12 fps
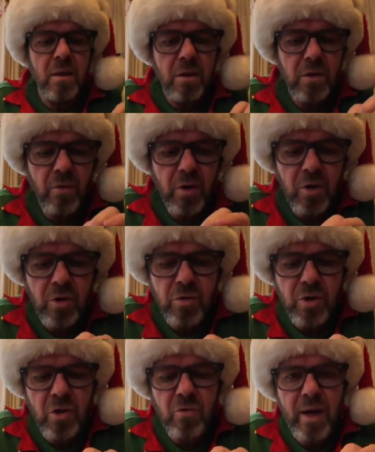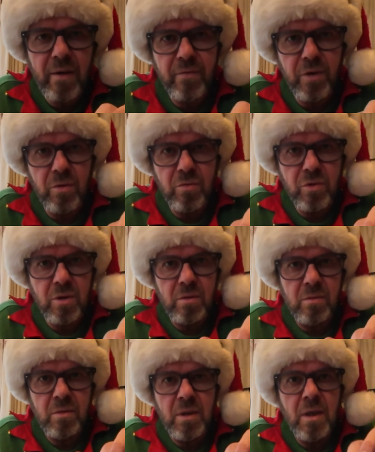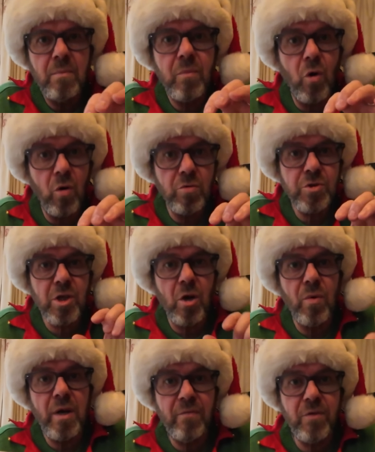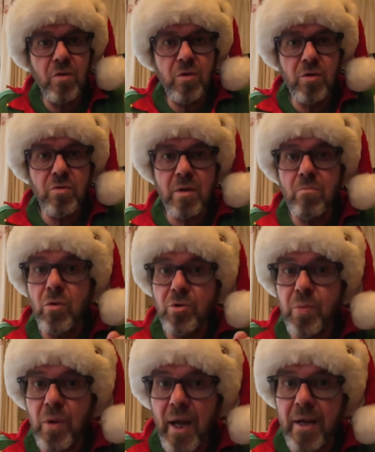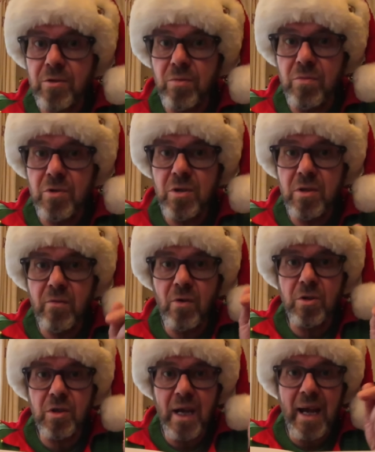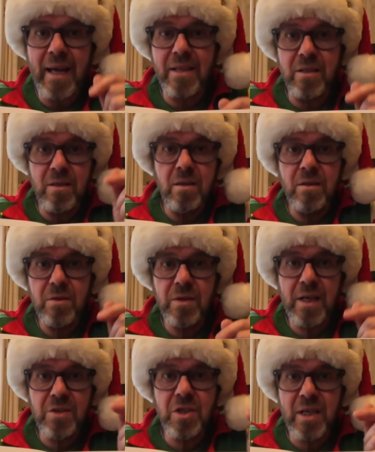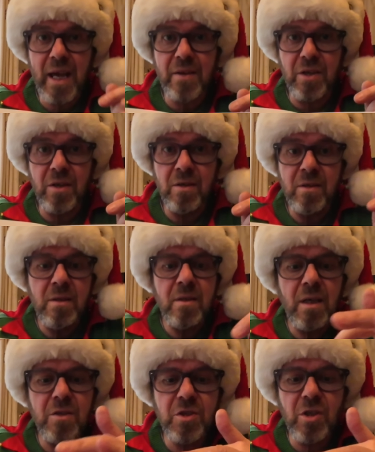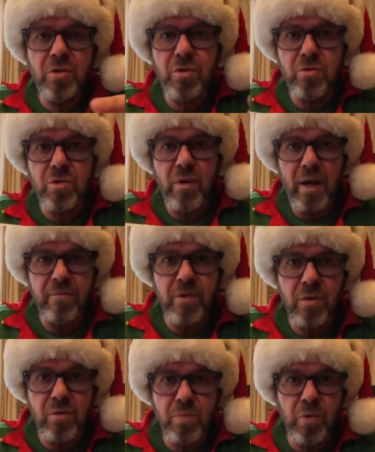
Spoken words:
you've got to use the correct fuse. But also, if you're using multiple items, you've got to add things together and still use the right fuse.